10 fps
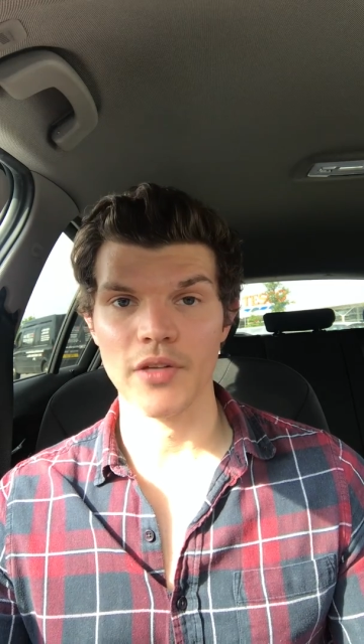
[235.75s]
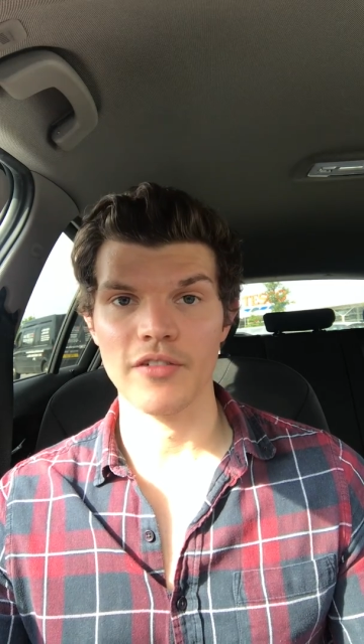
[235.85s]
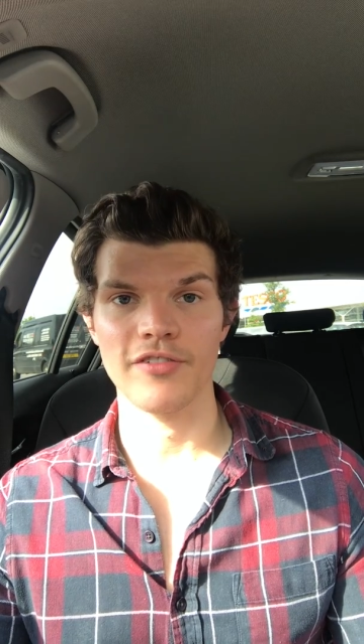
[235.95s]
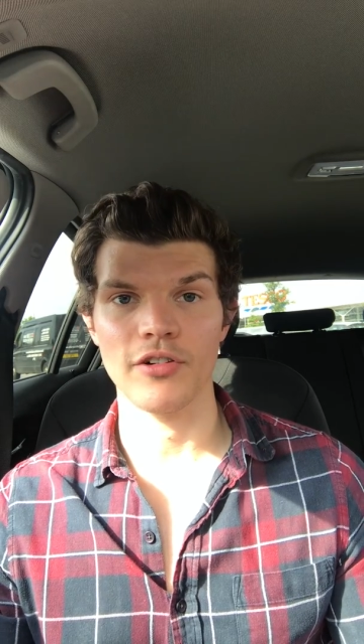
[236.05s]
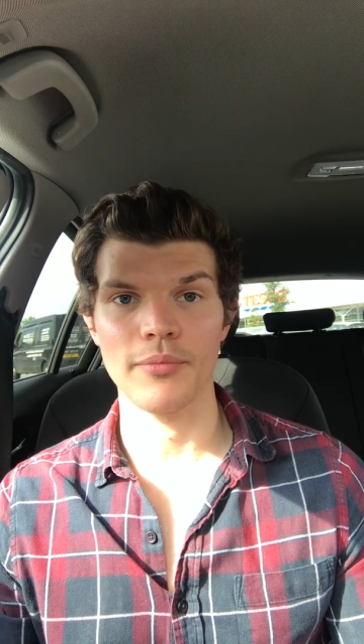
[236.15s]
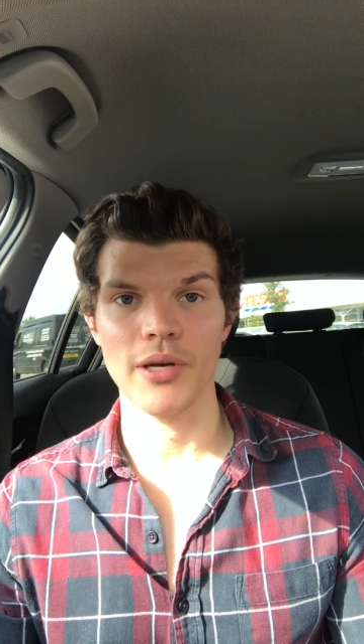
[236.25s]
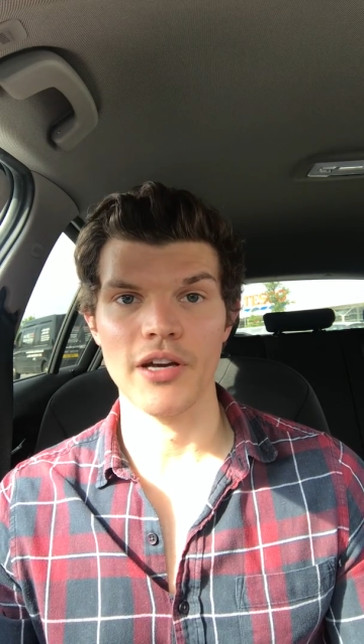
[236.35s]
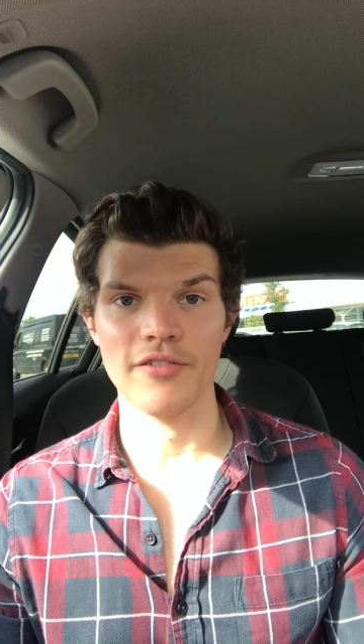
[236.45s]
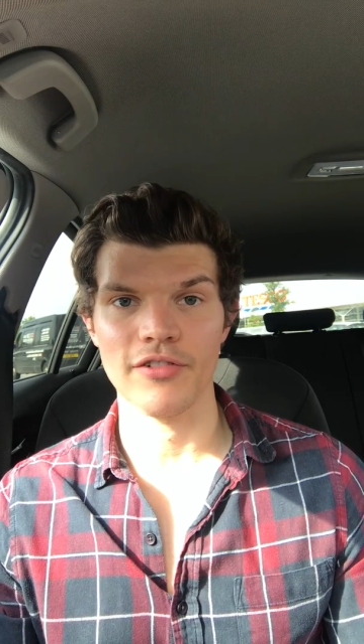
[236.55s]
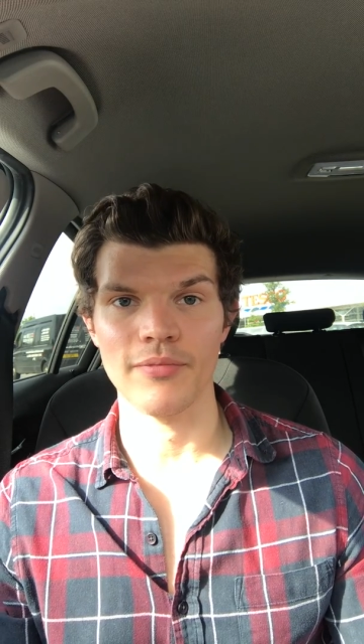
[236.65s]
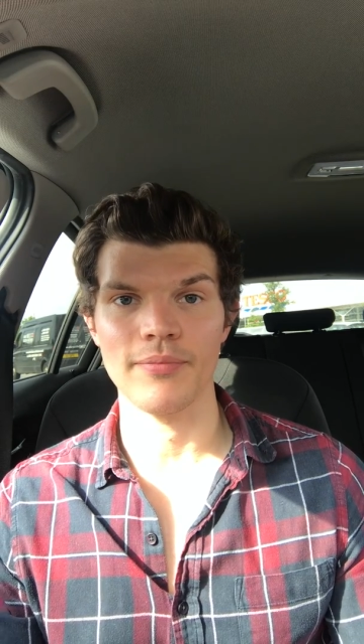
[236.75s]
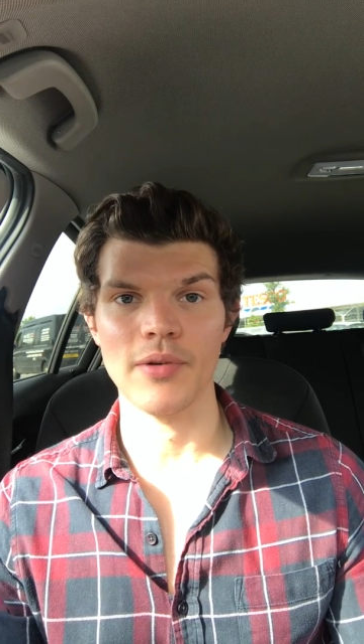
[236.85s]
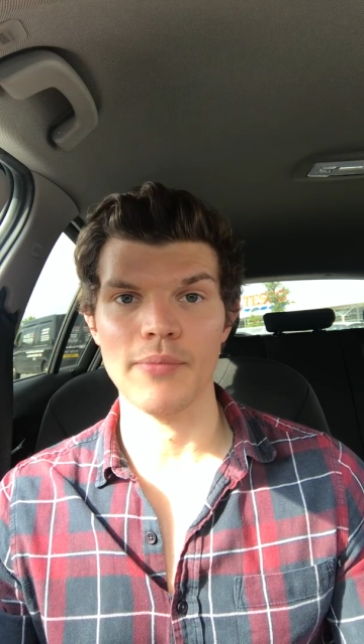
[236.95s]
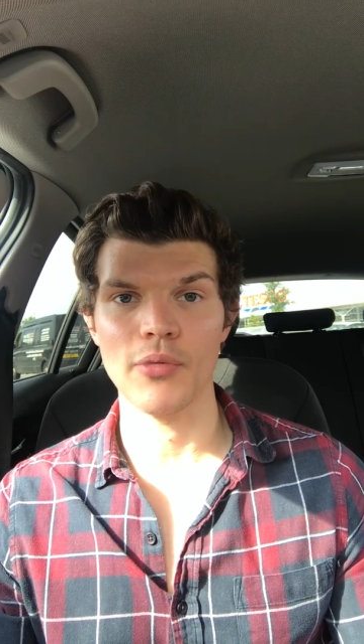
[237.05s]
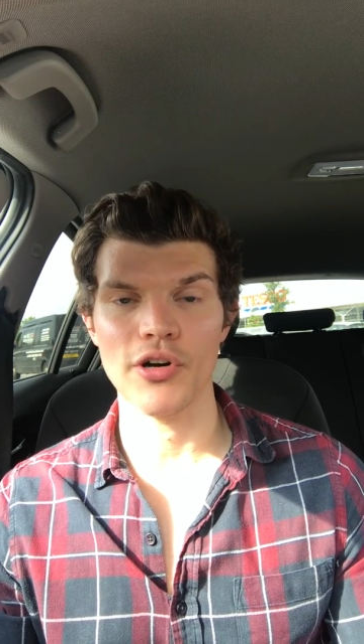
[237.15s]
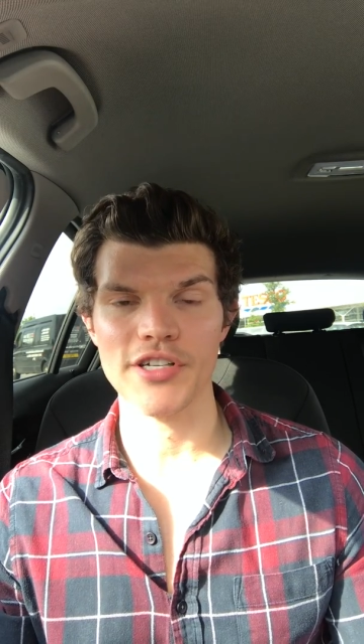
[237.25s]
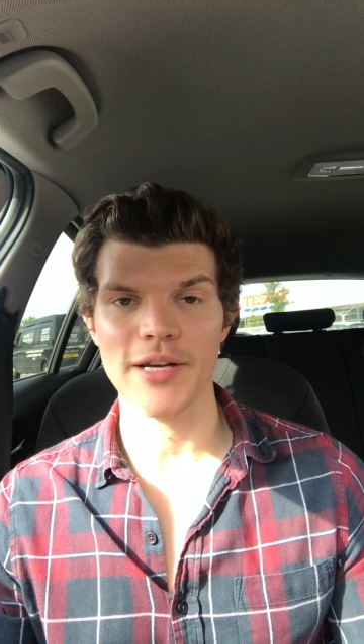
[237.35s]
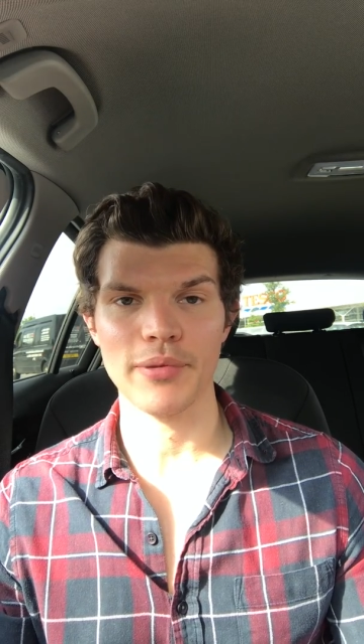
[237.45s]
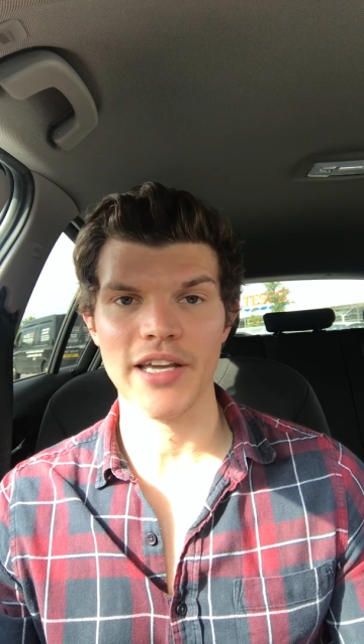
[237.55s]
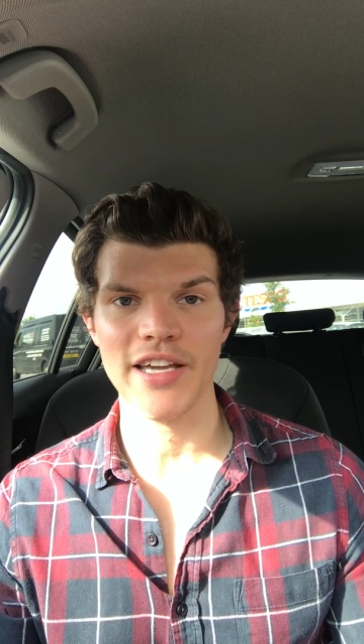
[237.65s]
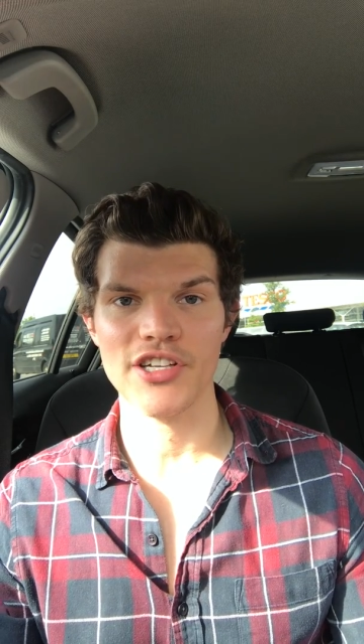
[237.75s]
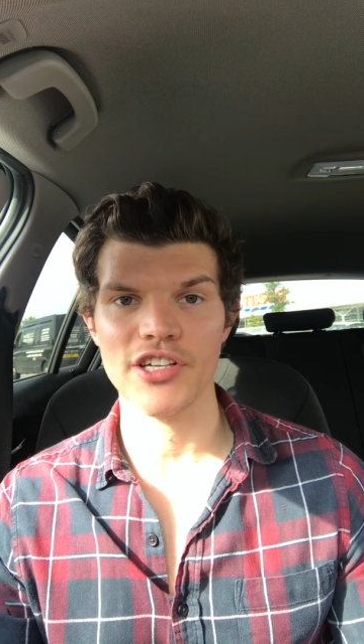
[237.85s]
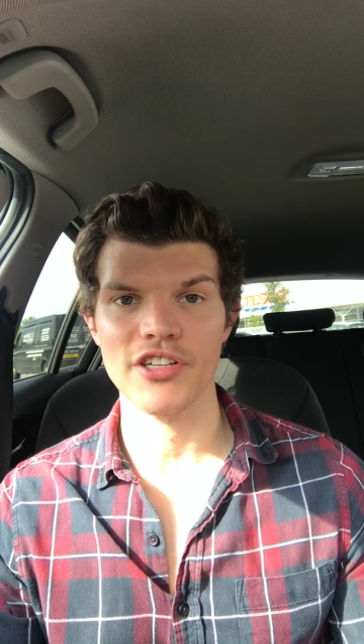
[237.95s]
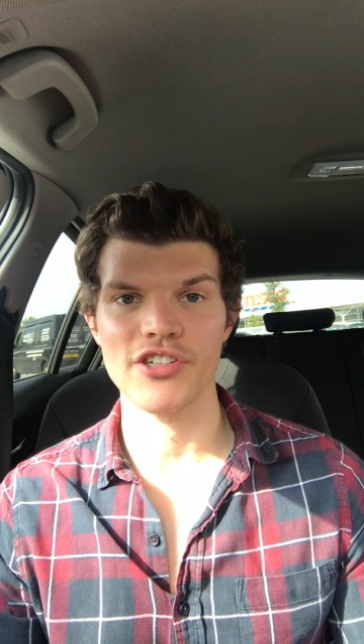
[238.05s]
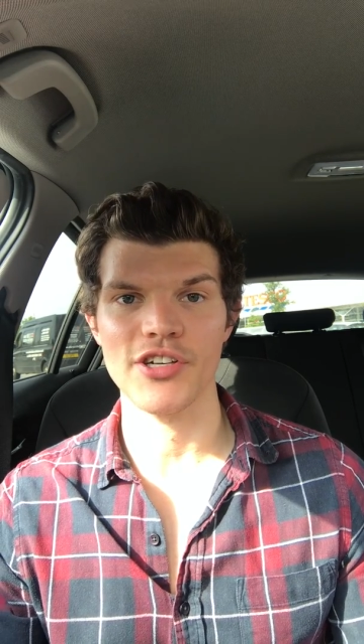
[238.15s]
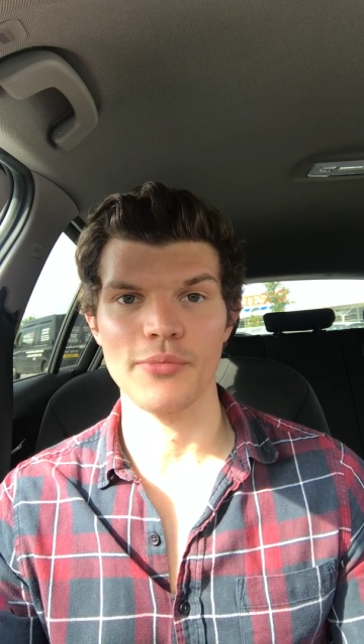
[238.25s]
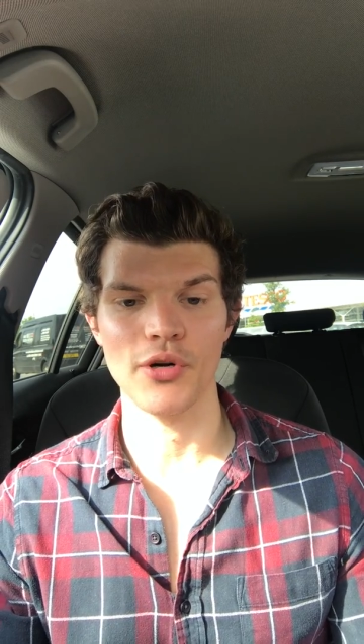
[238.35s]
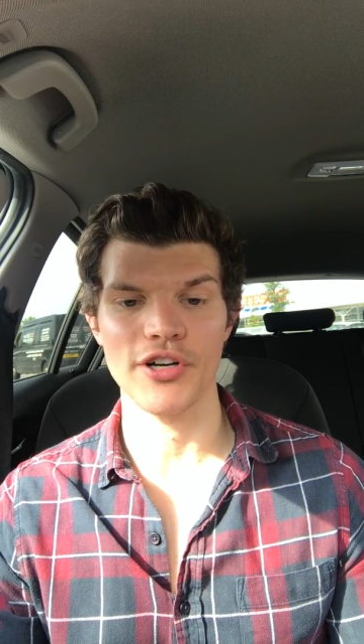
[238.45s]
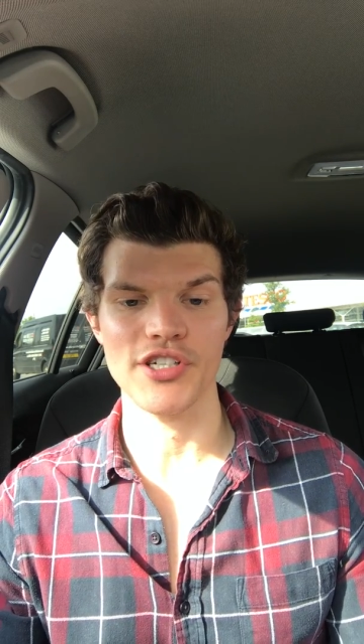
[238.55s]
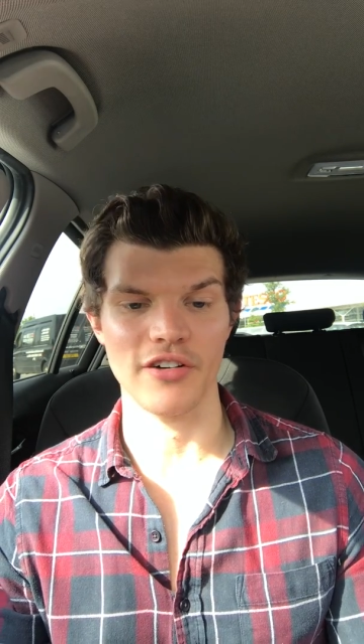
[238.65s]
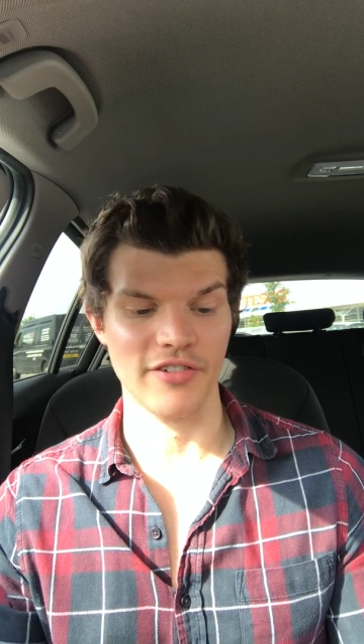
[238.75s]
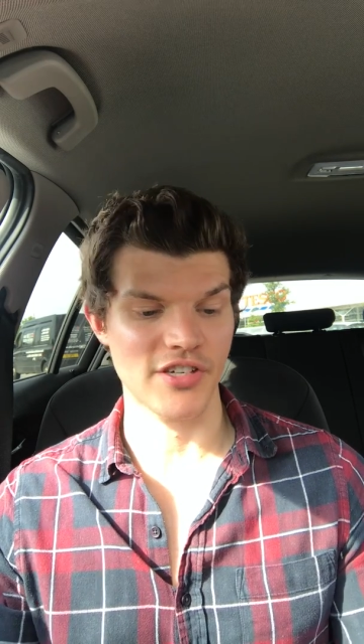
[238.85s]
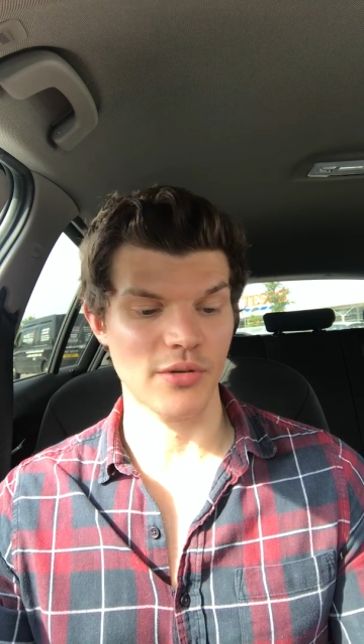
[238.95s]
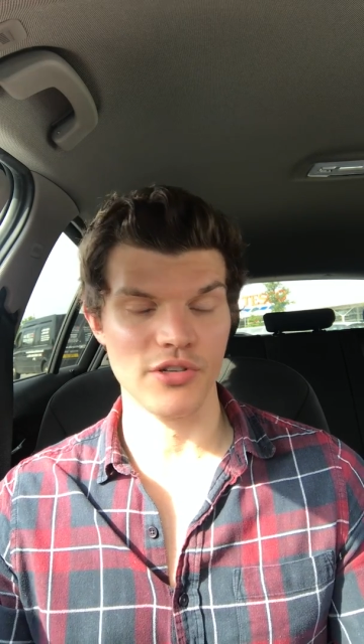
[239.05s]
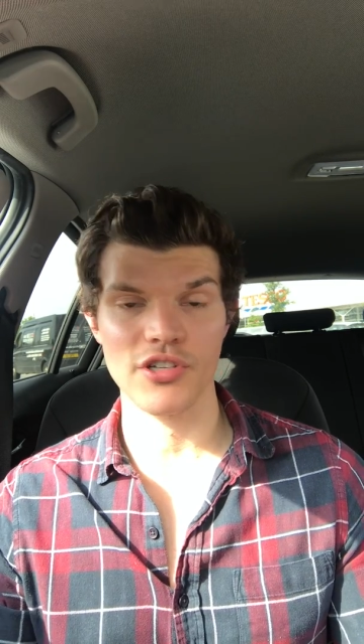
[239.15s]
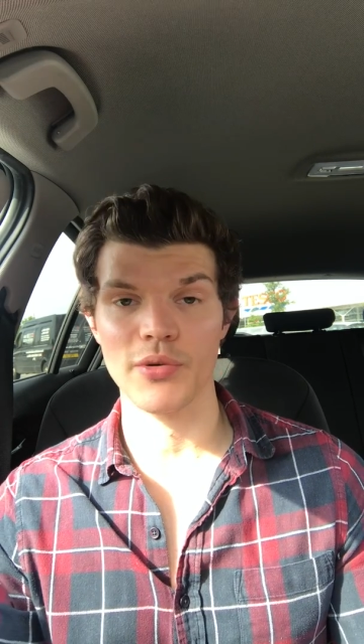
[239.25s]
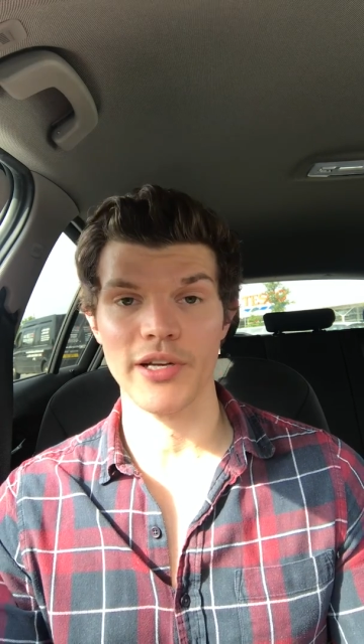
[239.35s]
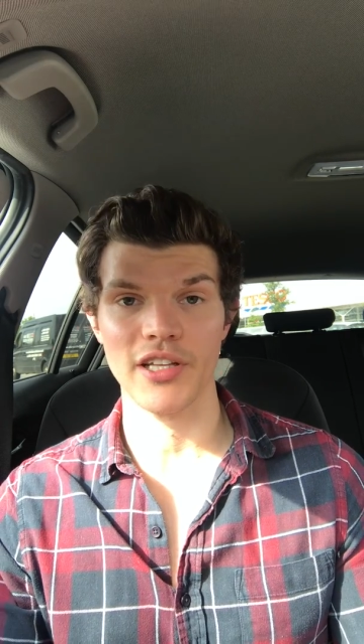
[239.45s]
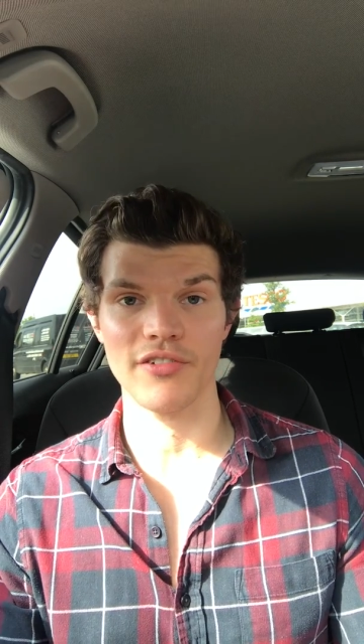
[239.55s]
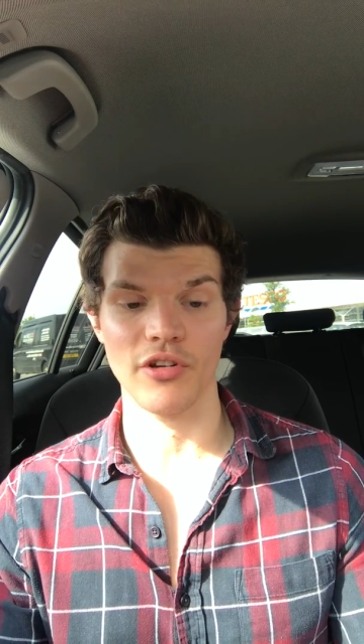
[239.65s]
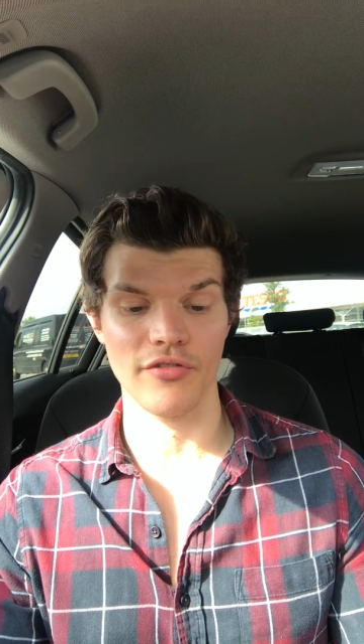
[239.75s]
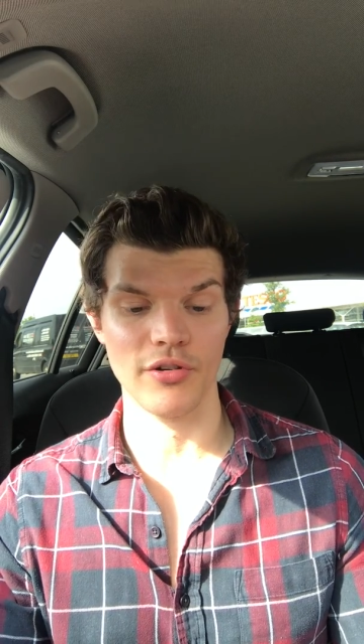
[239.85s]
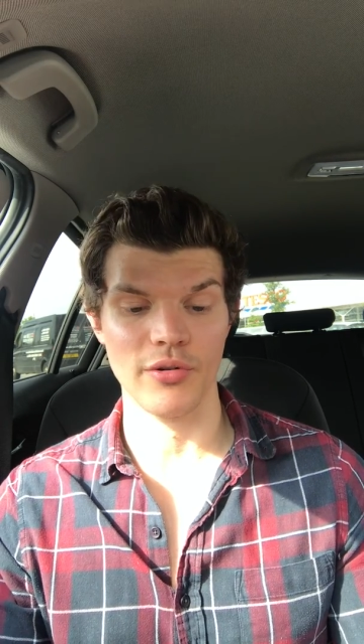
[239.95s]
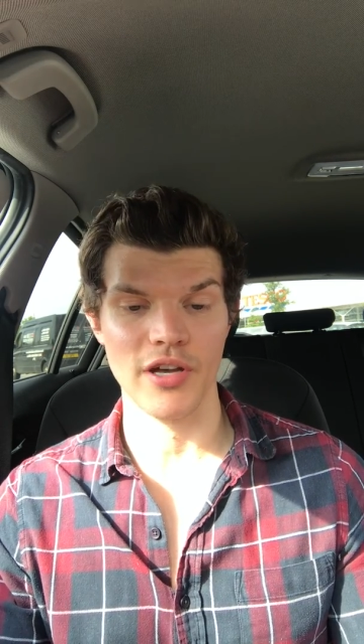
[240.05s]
from mortgage application to mortgage offer. So just to quickly run through